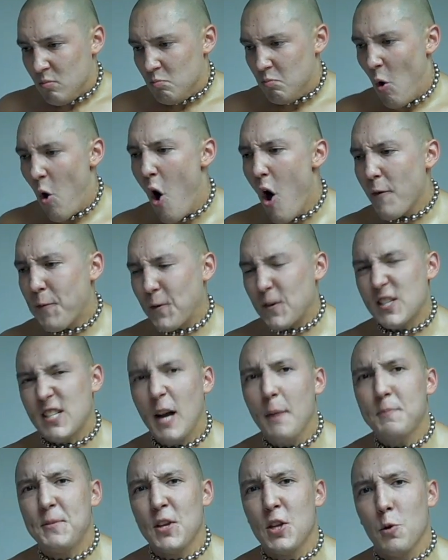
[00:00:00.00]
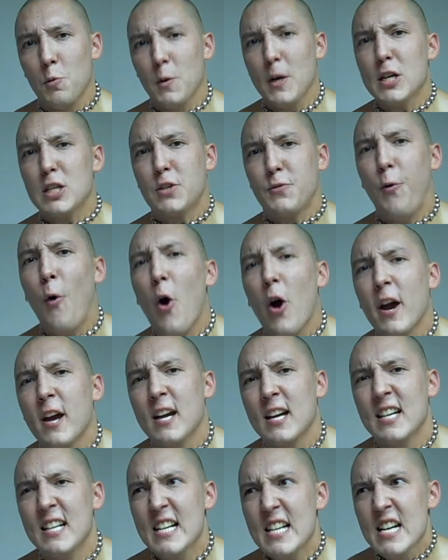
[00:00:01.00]
More for something to reach for.
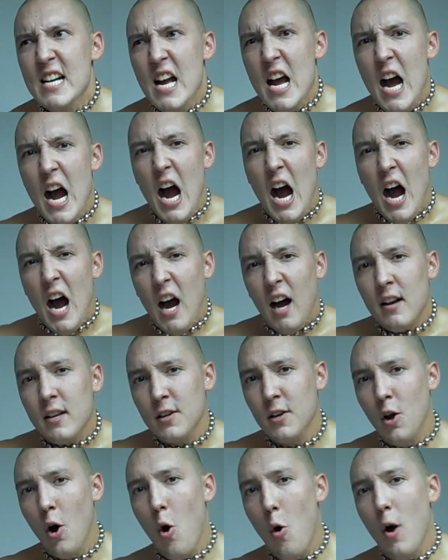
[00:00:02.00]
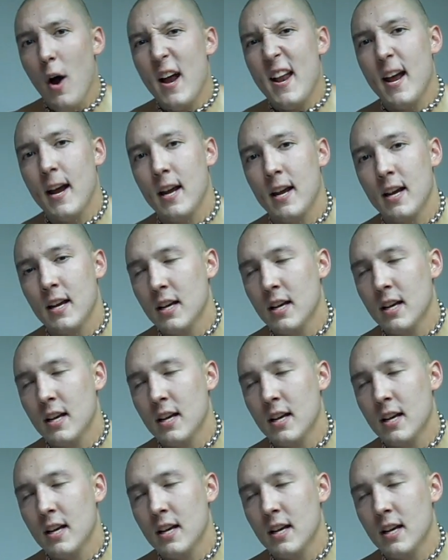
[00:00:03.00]
You know what?